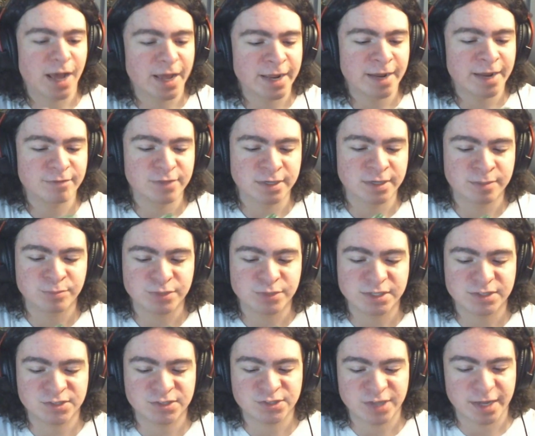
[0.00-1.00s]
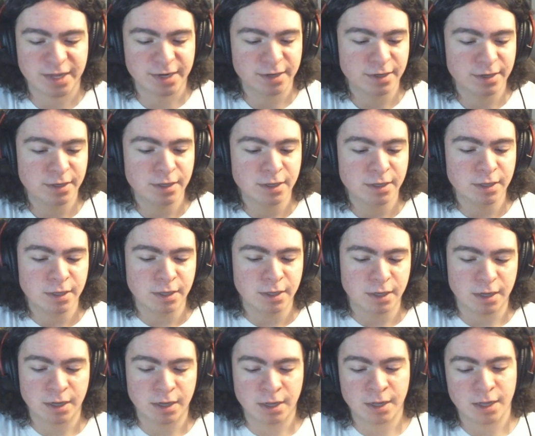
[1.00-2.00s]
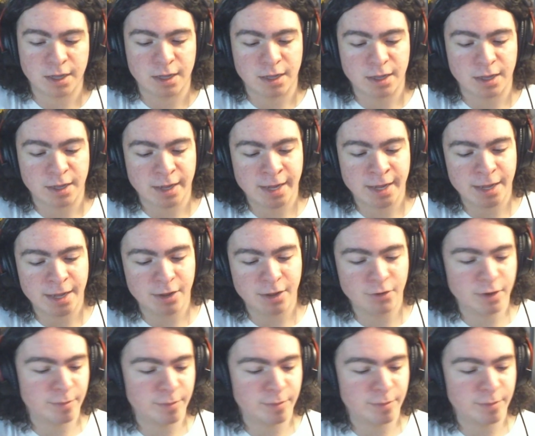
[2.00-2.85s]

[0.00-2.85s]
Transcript: have the complete set. How